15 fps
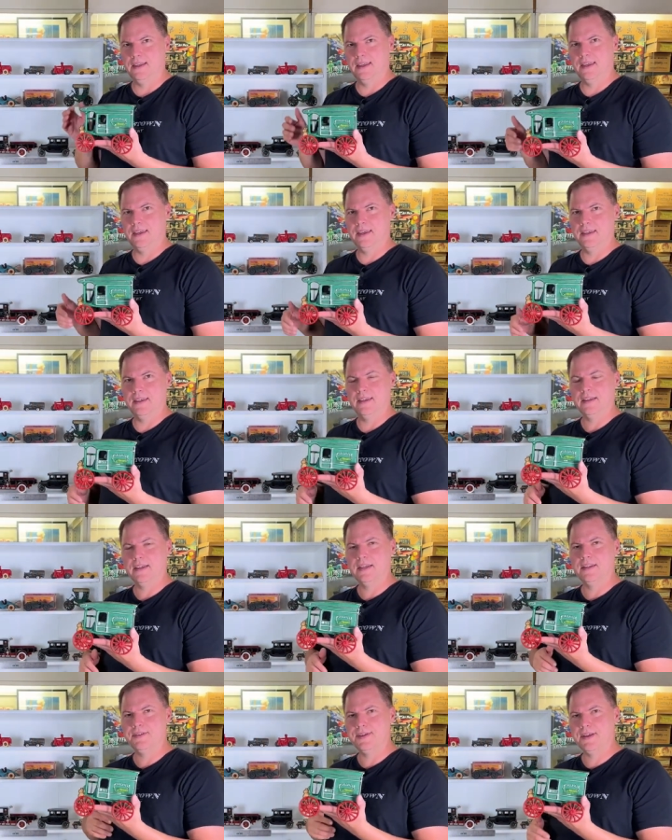a
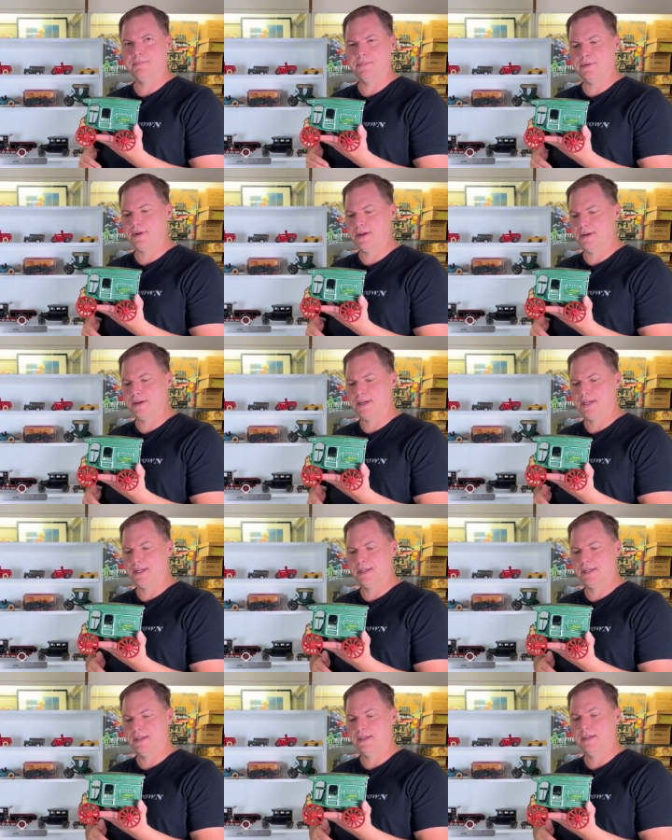
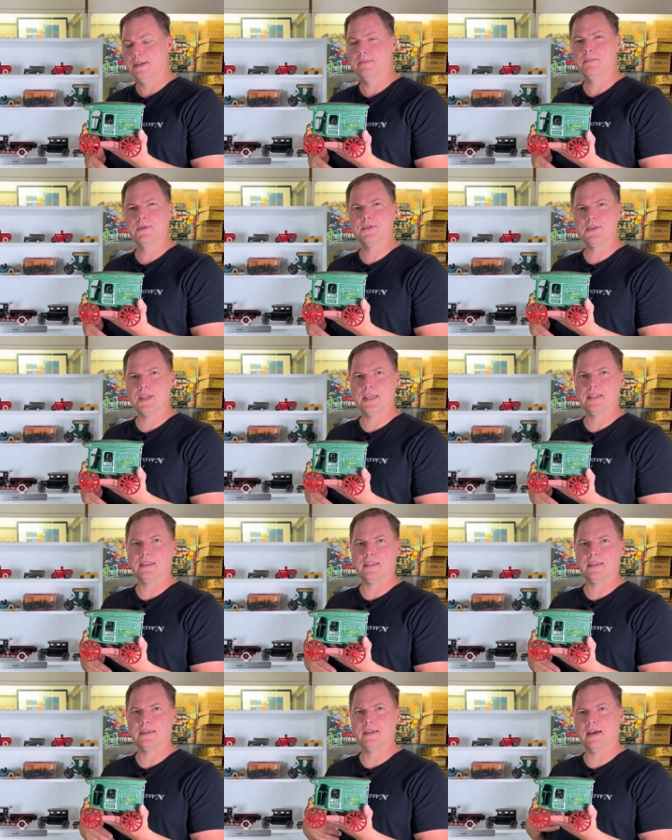contemporary, most
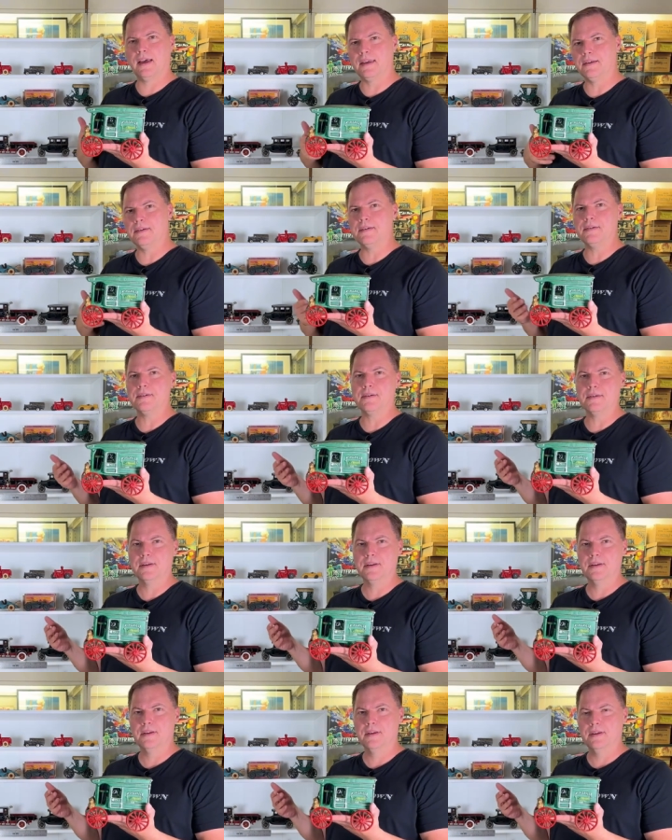likely hired
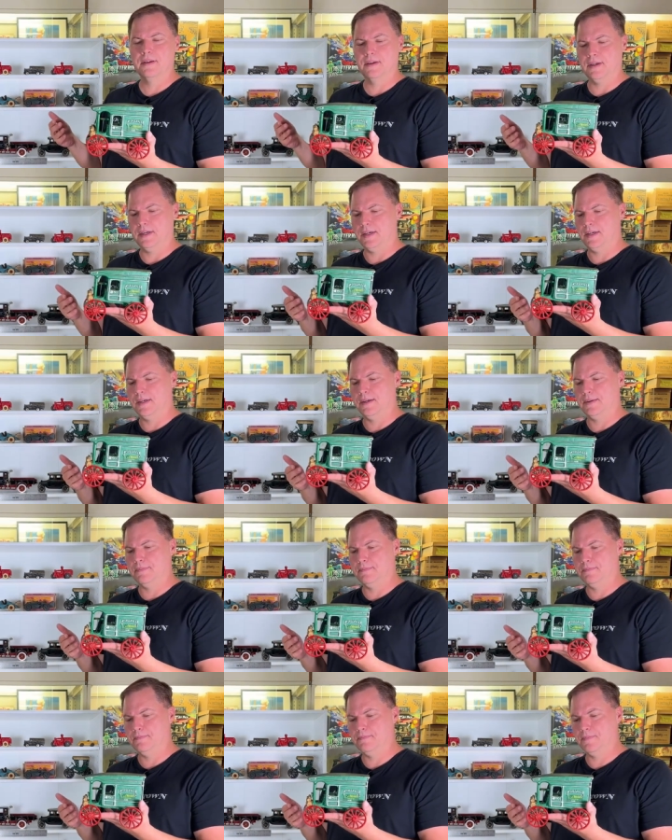
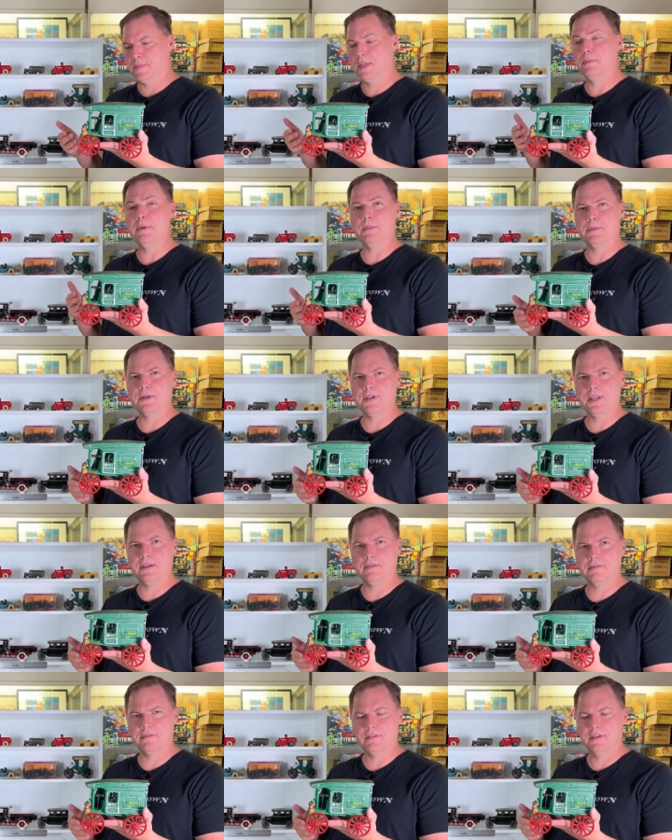um,
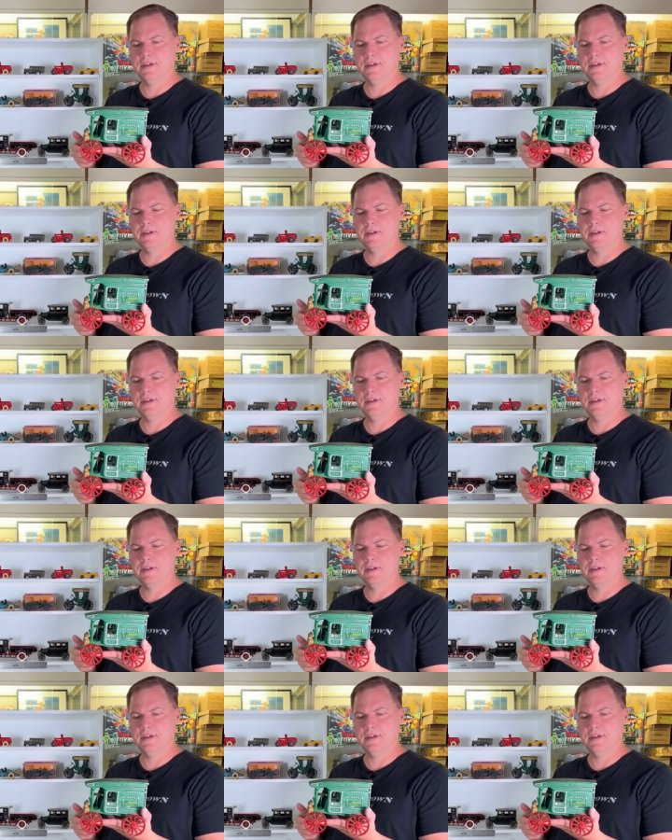commemorative